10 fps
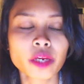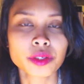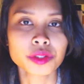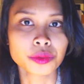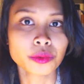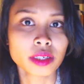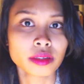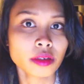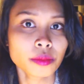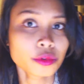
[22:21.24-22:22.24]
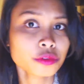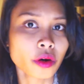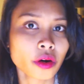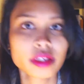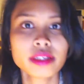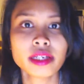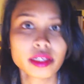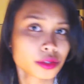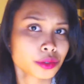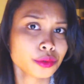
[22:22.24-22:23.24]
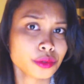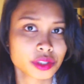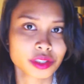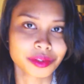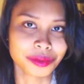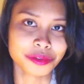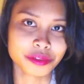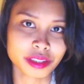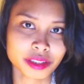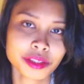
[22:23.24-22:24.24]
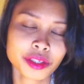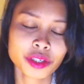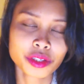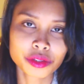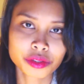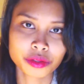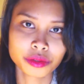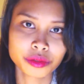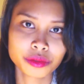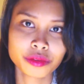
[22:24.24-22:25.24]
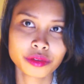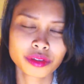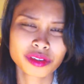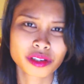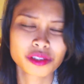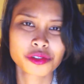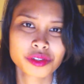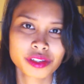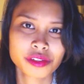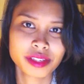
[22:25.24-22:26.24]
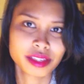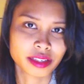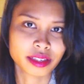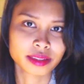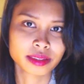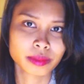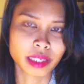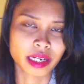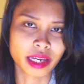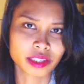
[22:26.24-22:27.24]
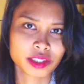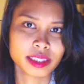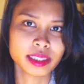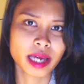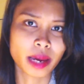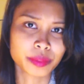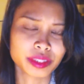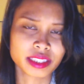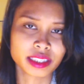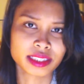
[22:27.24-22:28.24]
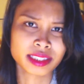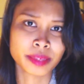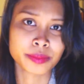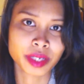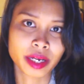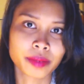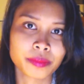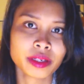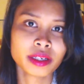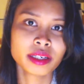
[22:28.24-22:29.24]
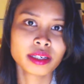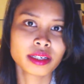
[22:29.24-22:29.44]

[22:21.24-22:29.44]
I want to move on and to start over. Two contradictory things that actually happens at the same time,